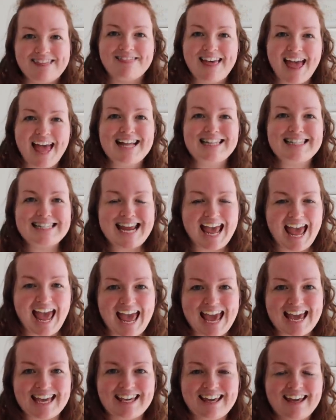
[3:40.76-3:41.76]
their
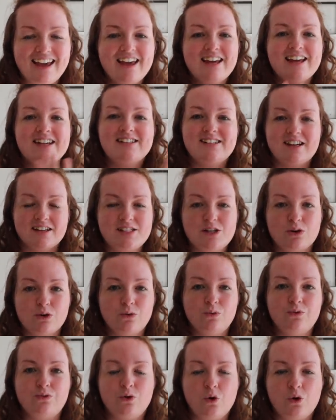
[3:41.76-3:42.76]
tech does it
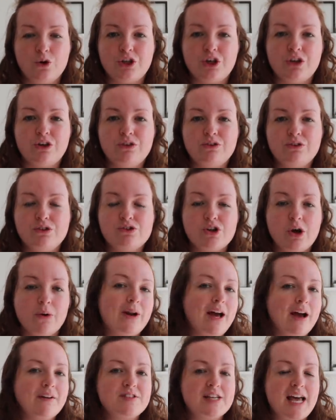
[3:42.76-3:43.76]
all for you. You
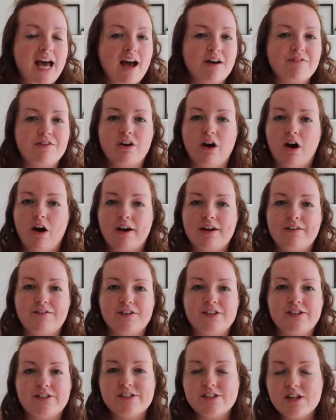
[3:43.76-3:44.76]
don't have to have an eye
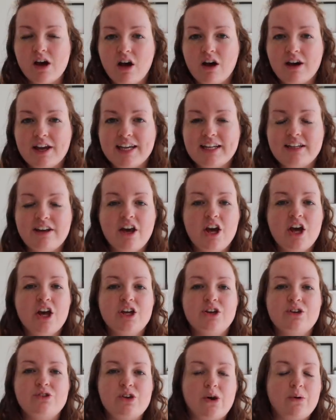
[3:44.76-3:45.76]
for design.
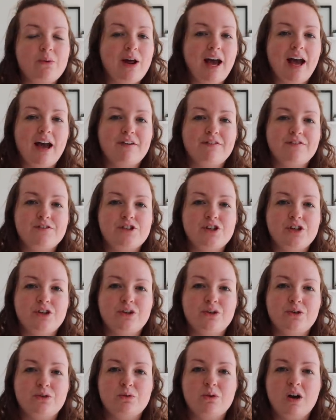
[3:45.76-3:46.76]
You don't have to,
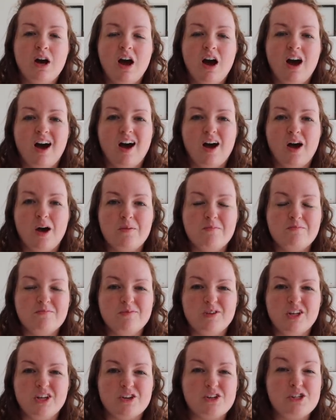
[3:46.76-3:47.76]

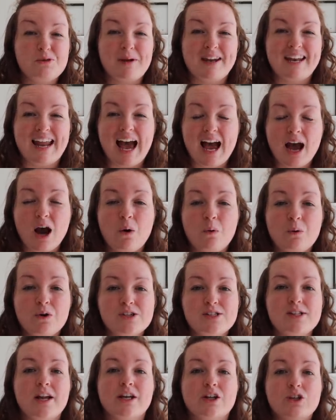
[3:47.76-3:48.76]
you know, spend
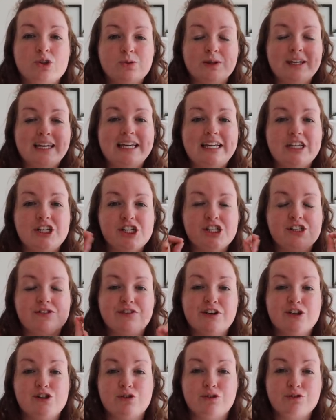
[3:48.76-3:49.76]
hours like doing each
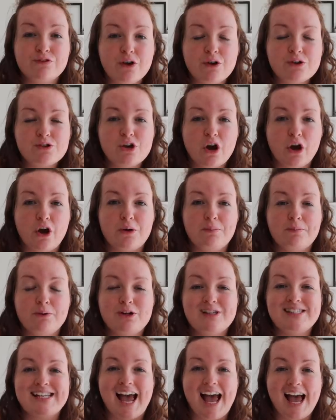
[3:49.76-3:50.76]
individual photo,
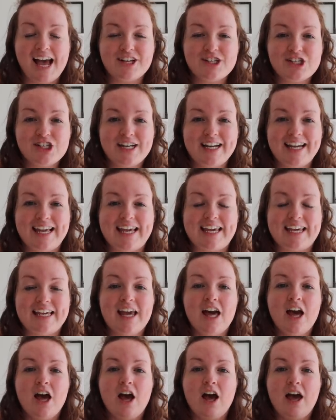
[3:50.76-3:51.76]
because it
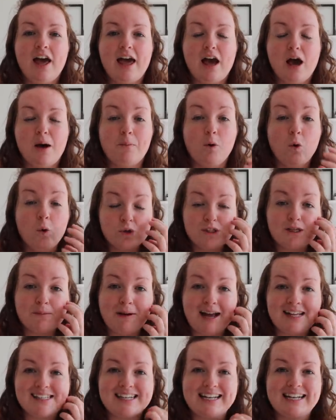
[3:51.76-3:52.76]
actually
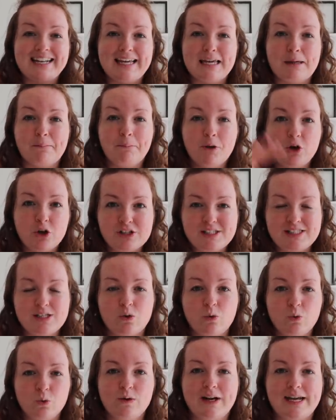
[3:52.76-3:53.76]
automatically puts
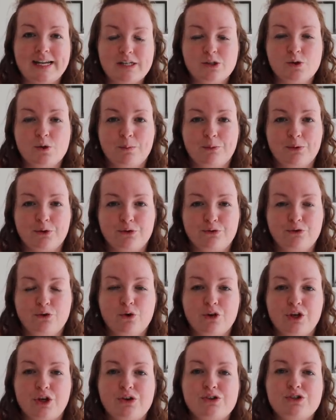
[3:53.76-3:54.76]
it all into a book
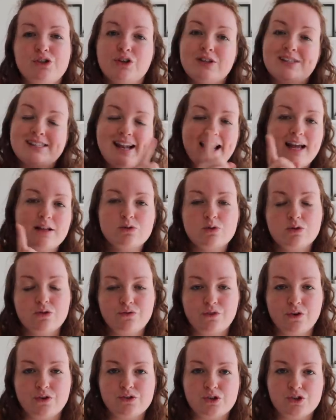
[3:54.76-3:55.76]
for you. So you select all the
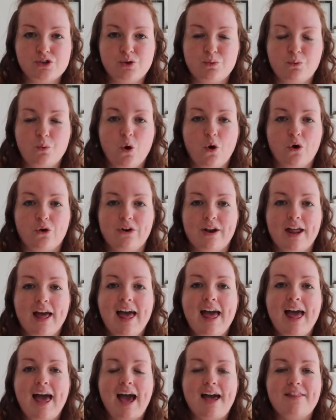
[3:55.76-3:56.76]
photos you want
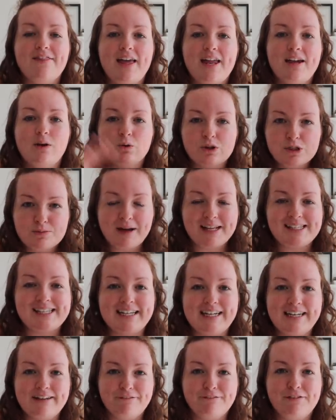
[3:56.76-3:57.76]
and then it
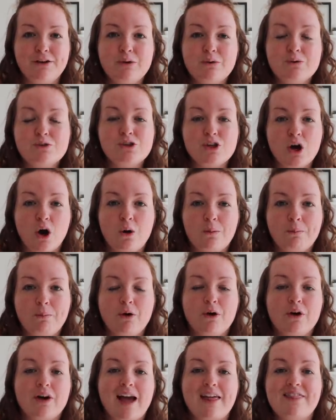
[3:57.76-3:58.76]
automatically fills the whole
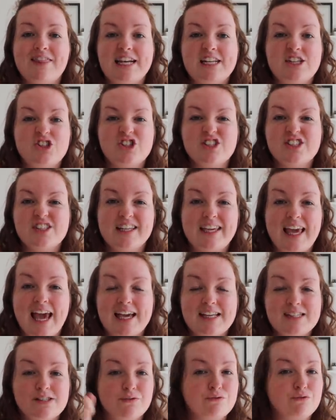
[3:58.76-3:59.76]
book. And then it's just a
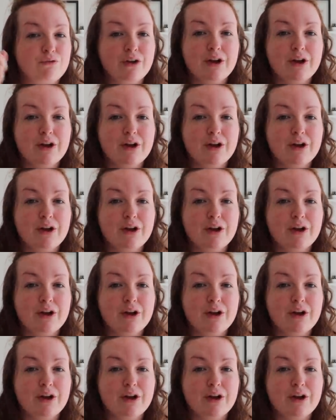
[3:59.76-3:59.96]
case of